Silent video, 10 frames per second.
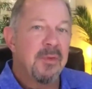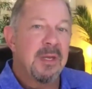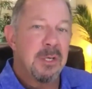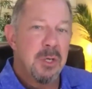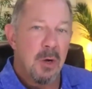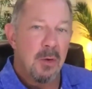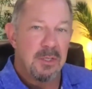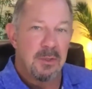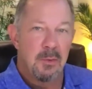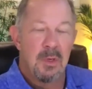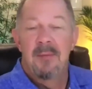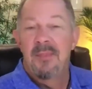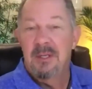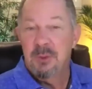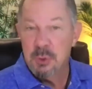that know you,
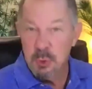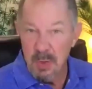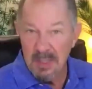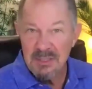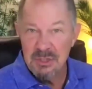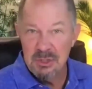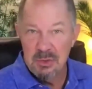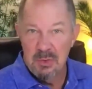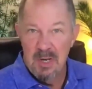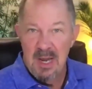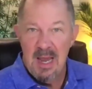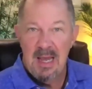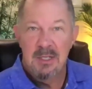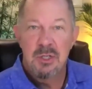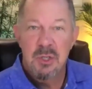that trust you,
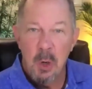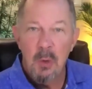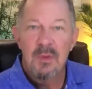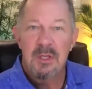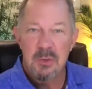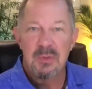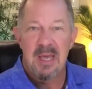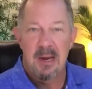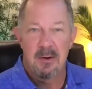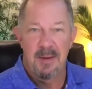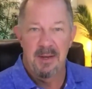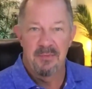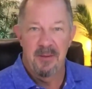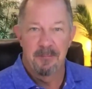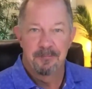and know that you care about
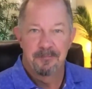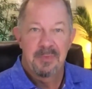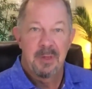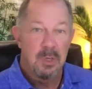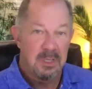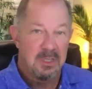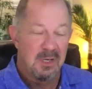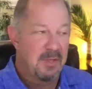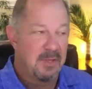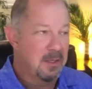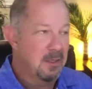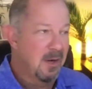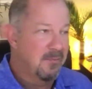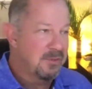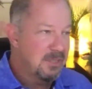them. We're going to cover that in
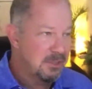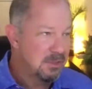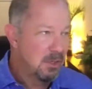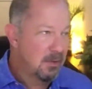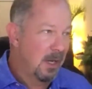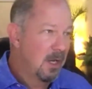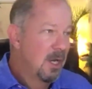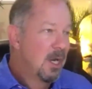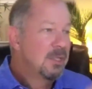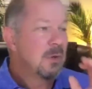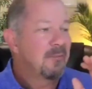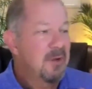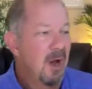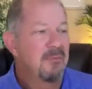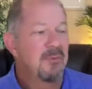conversations. Okay, so I've
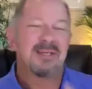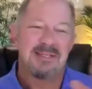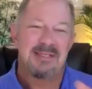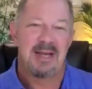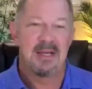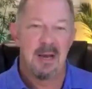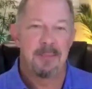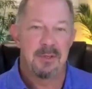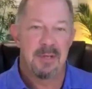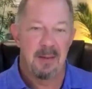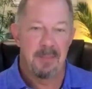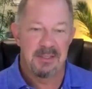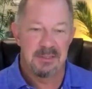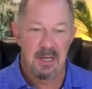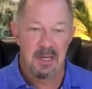covered the setting up your
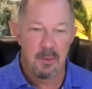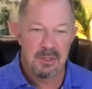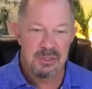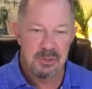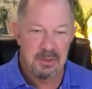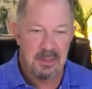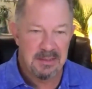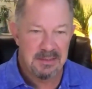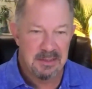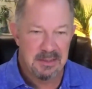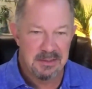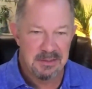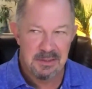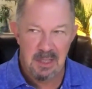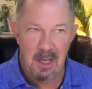database, and I want to show you guys
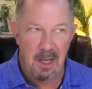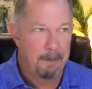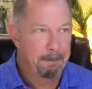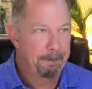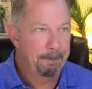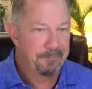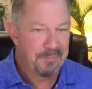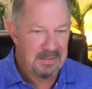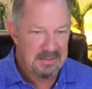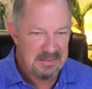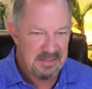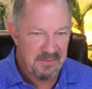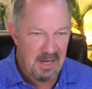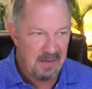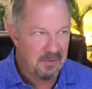this. Let's see if I
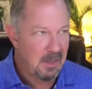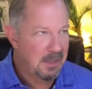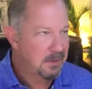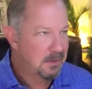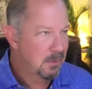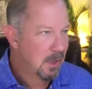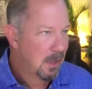have it. I do.